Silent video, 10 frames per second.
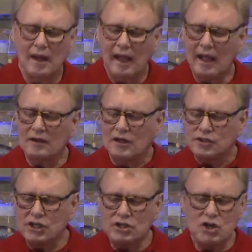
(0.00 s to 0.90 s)
And
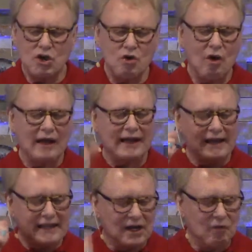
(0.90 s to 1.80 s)
she knew, I got
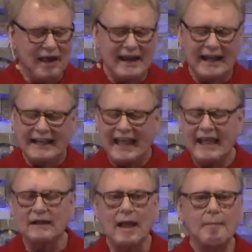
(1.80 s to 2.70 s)
to get away and I
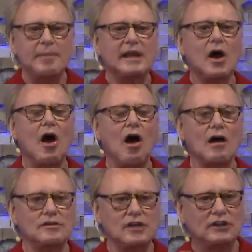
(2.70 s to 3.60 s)
can't,
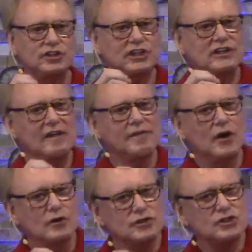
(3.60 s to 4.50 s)
because she had given
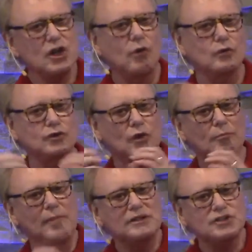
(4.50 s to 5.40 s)
her soul so
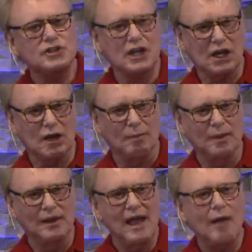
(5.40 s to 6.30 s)
much to him
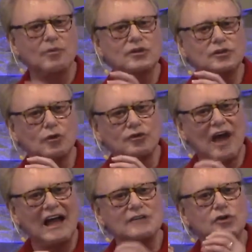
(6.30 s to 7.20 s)
and was so
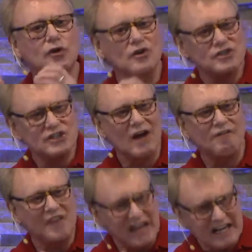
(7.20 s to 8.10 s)
tied to
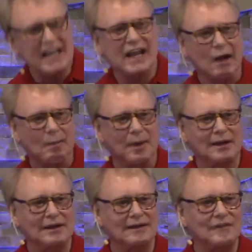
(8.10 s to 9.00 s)
herself in him
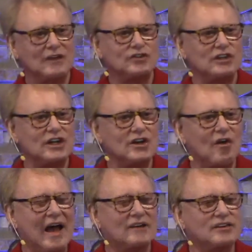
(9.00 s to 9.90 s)
that she didn't know
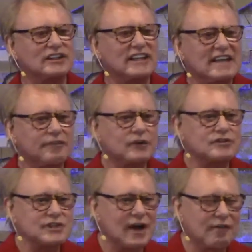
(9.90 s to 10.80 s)
how to leave
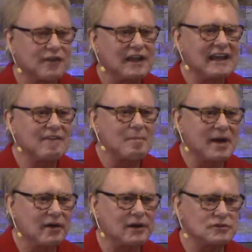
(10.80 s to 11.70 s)
herself in the
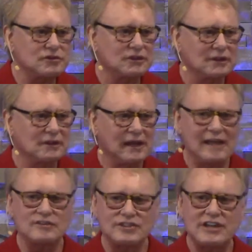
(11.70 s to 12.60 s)
marriage
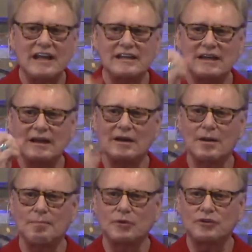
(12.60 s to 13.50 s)
and stayed in an
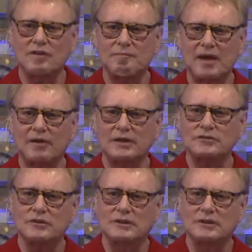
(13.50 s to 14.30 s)
abusive marriage